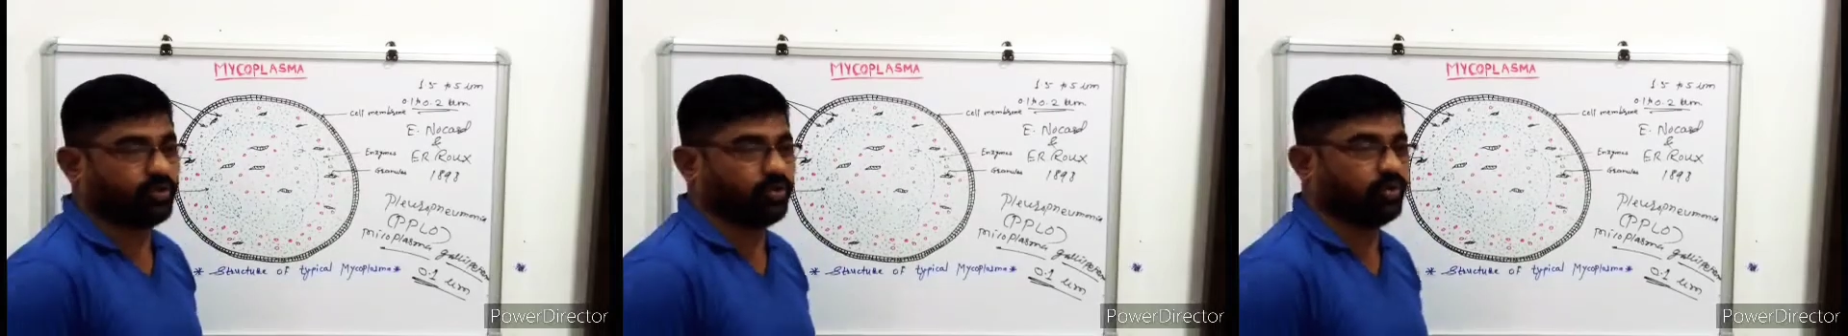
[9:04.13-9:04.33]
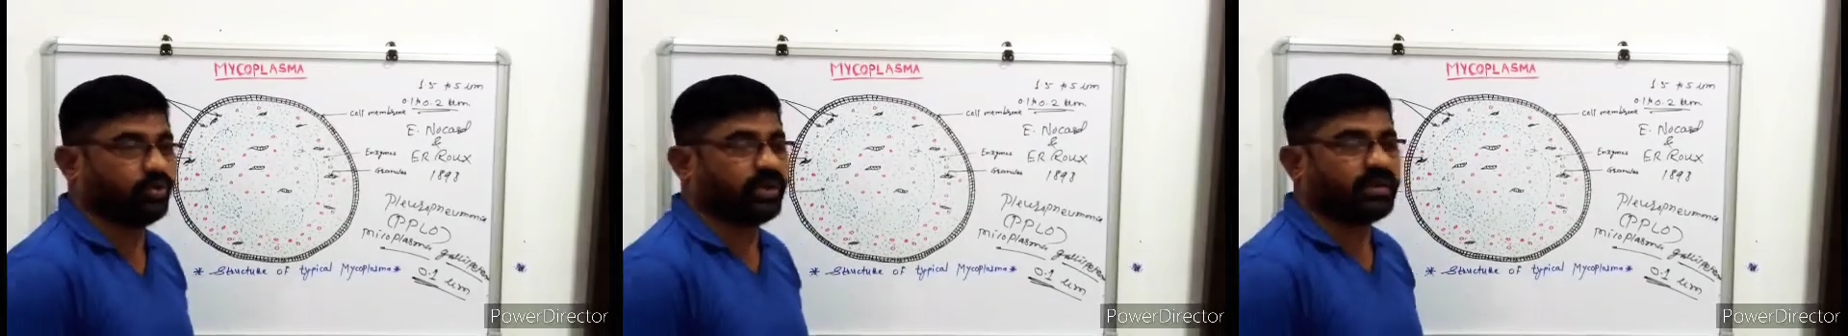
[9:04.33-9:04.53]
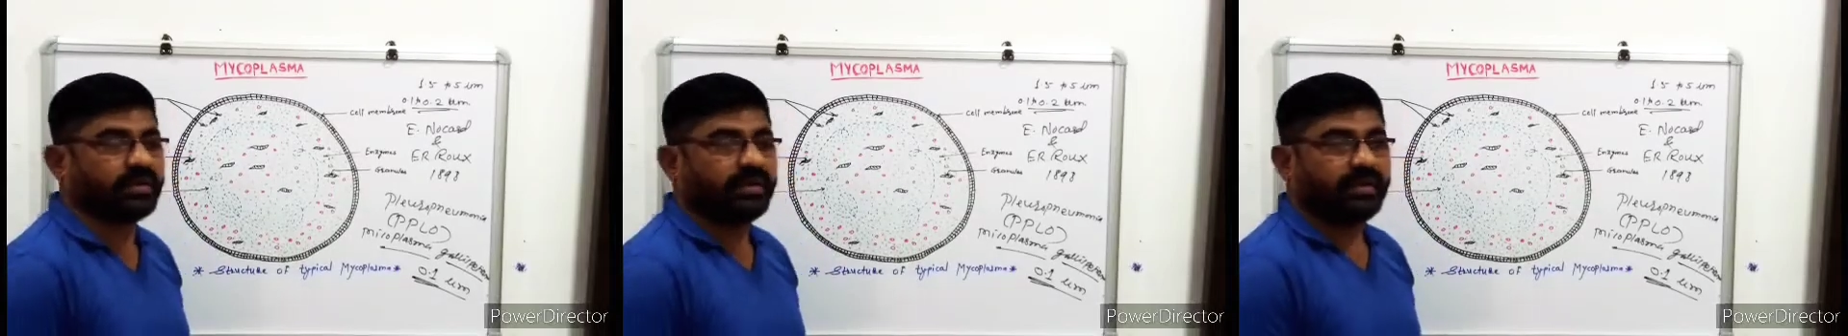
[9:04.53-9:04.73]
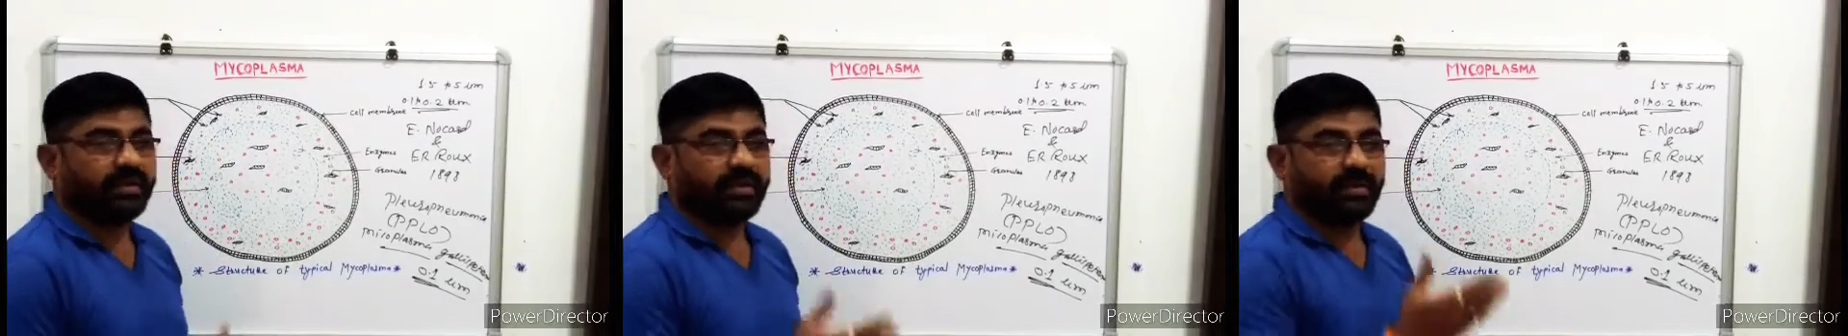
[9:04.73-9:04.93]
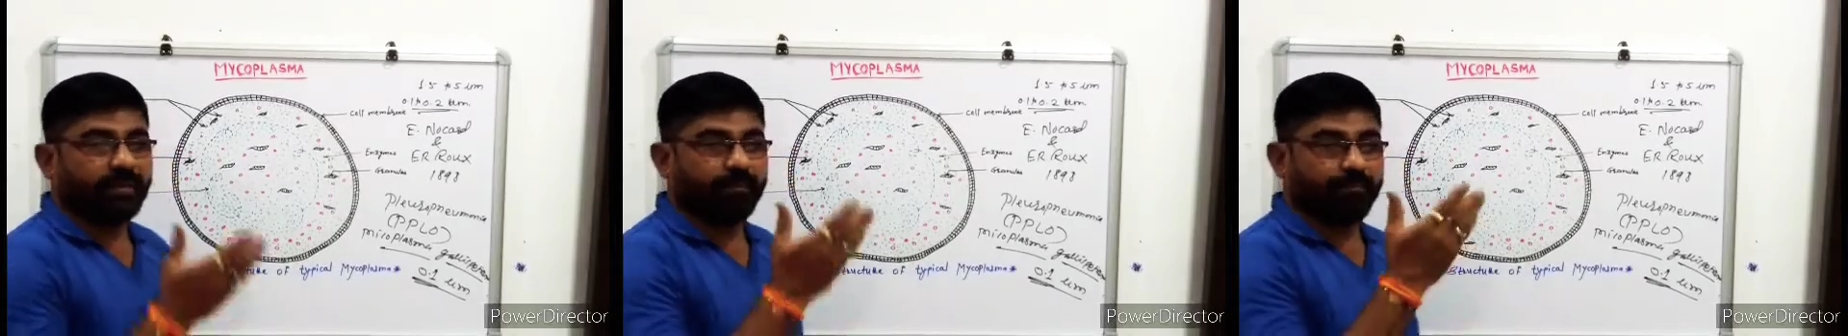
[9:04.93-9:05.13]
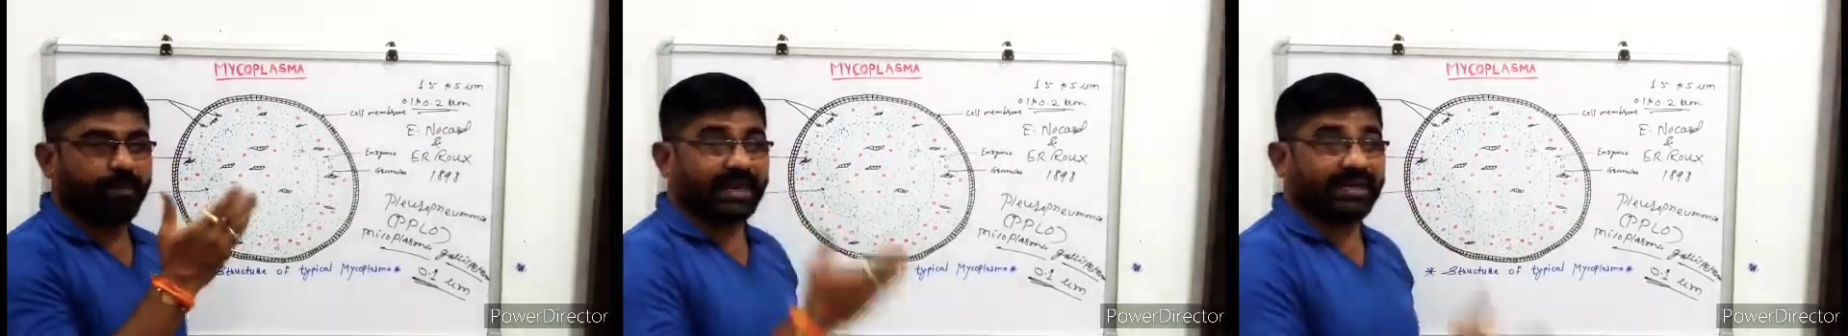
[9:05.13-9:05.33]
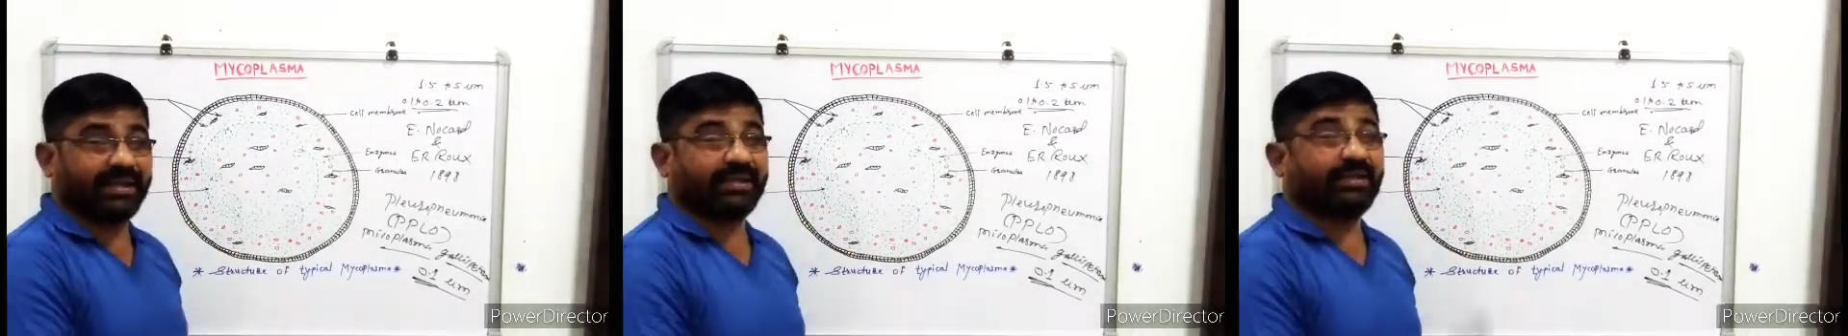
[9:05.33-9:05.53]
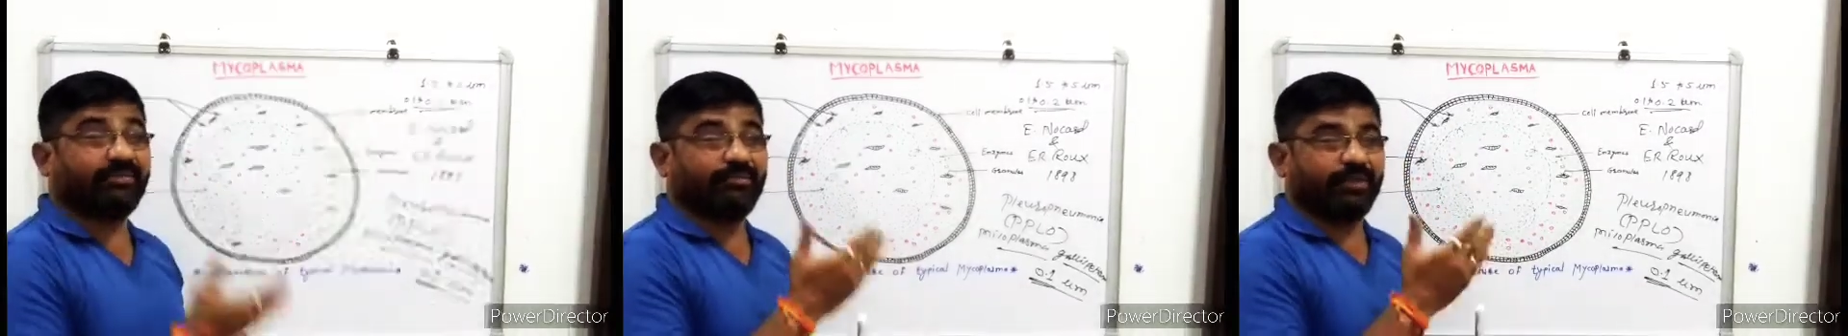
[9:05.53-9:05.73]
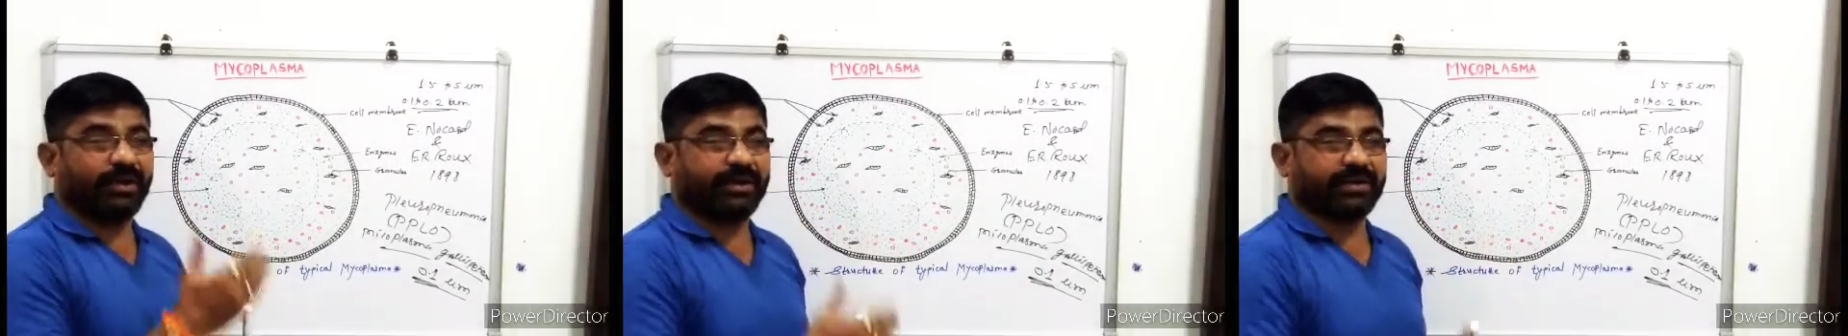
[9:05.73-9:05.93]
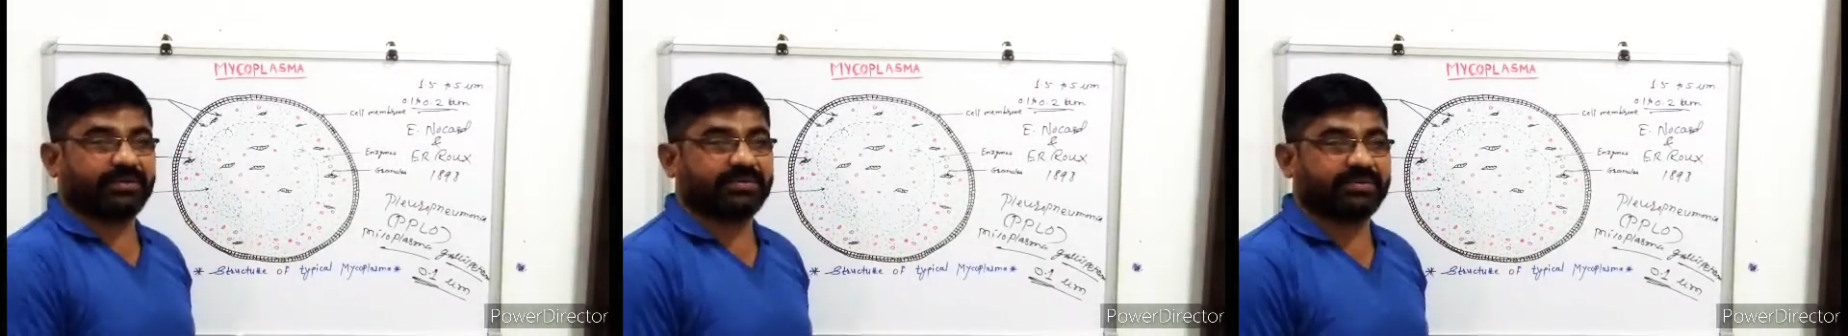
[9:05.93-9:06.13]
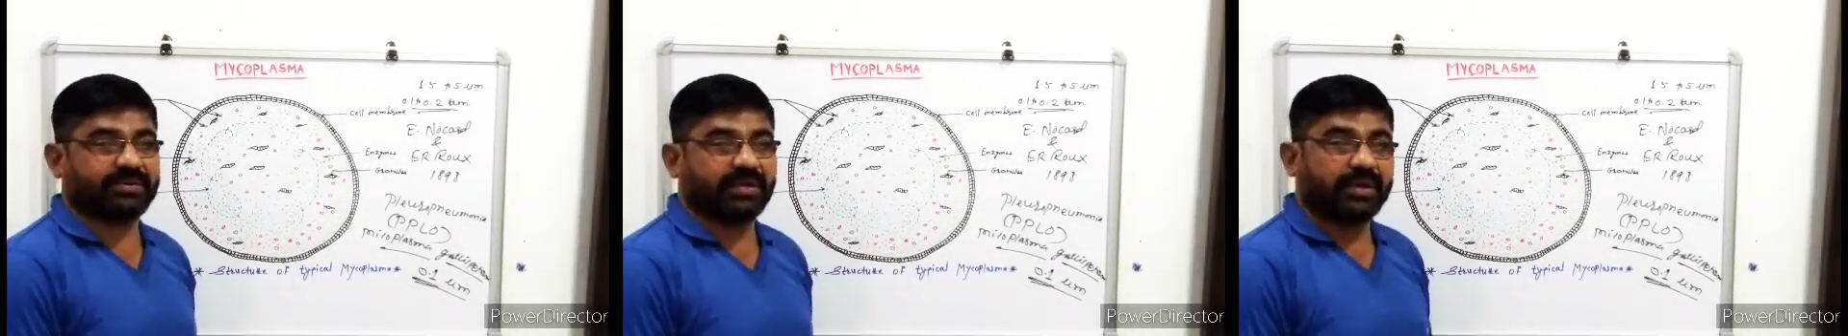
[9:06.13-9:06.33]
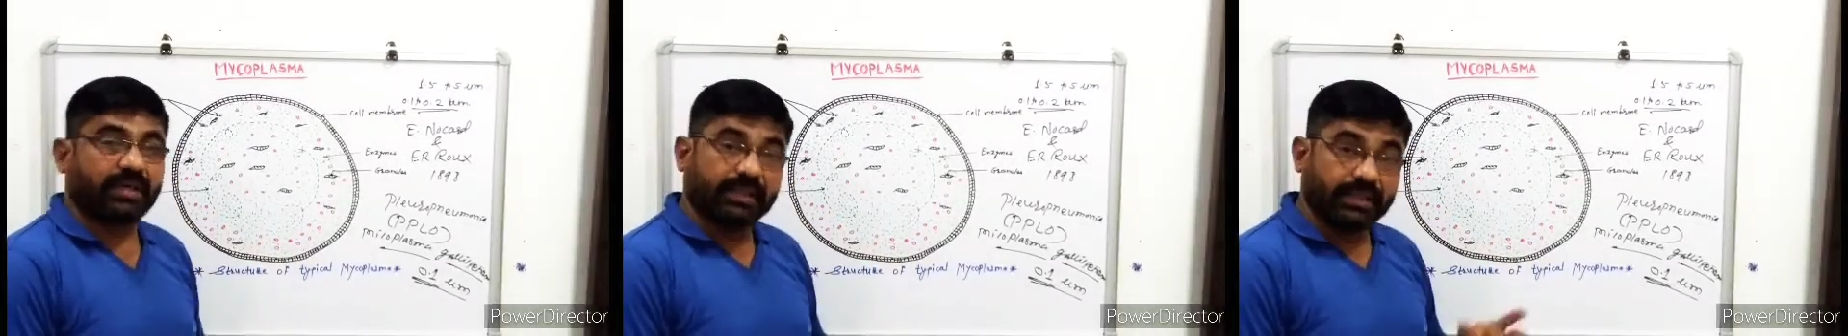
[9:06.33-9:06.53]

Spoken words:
through the bacterial filters.